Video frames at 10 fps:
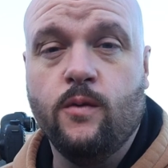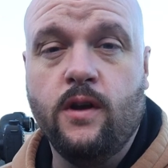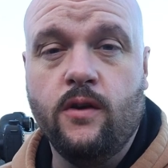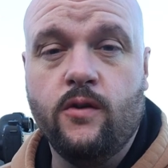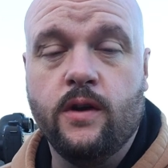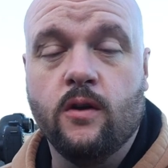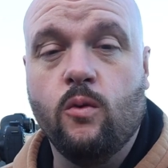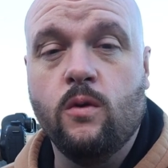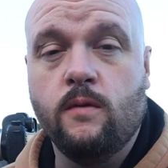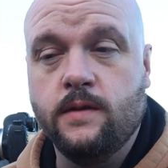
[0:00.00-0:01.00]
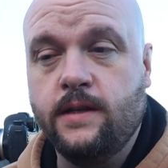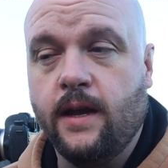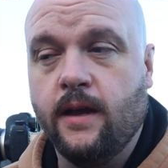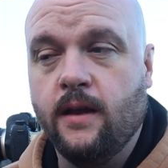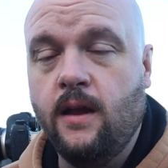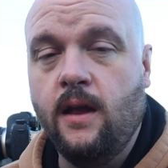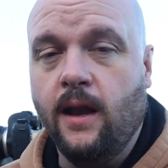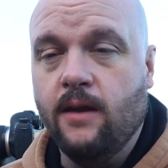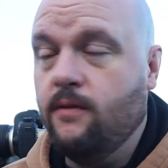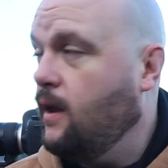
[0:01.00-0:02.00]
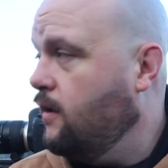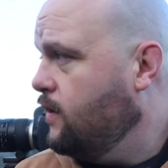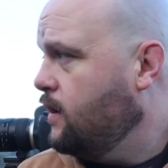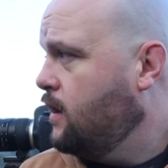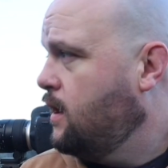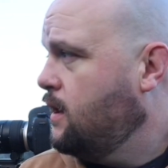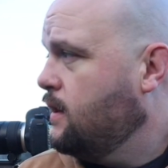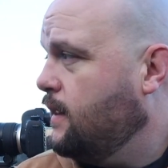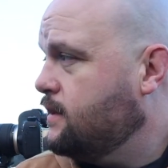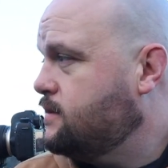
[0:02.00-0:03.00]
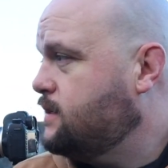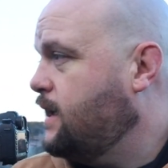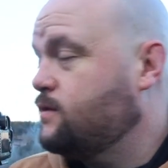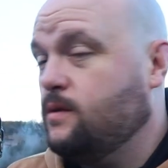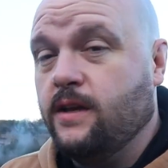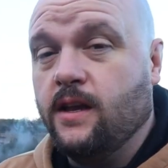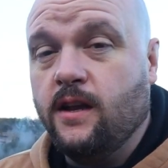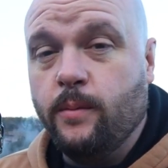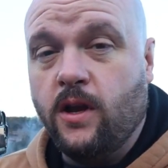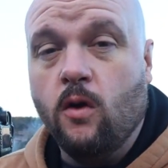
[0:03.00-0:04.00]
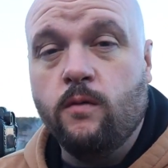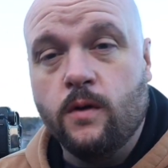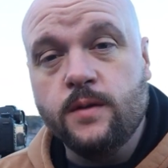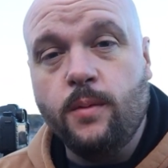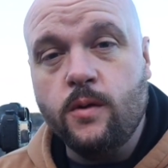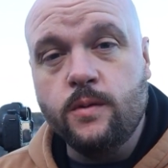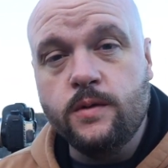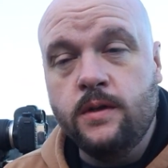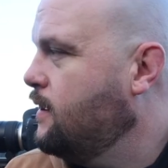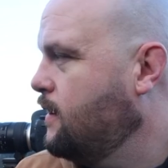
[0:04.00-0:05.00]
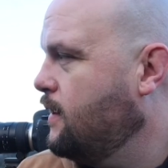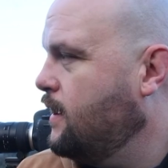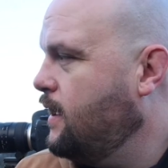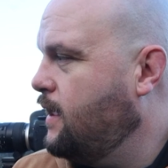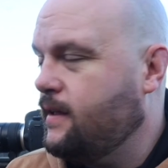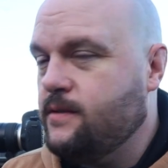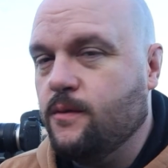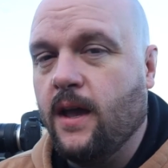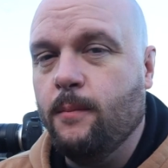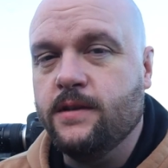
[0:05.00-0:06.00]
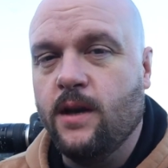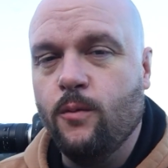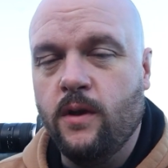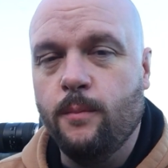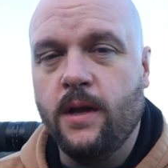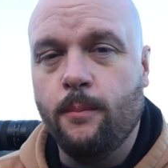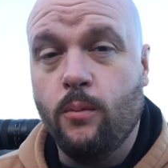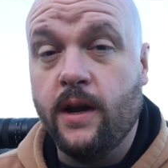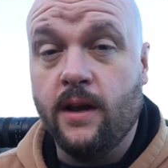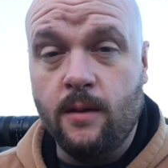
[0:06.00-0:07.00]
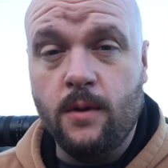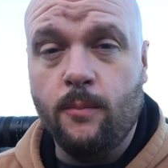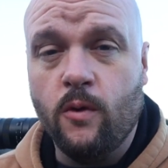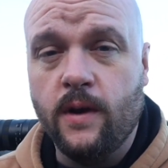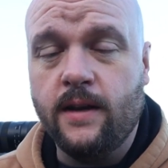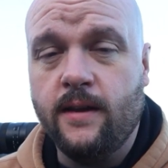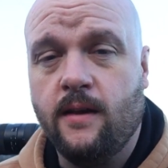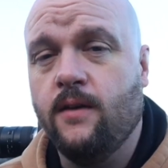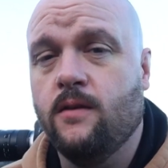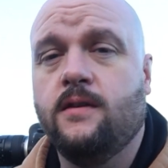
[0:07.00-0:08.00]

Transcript: 100, a quarter of a second at f11. That's actually a little bit overexposed, and that's okay because I want bring a little bit more detail out of the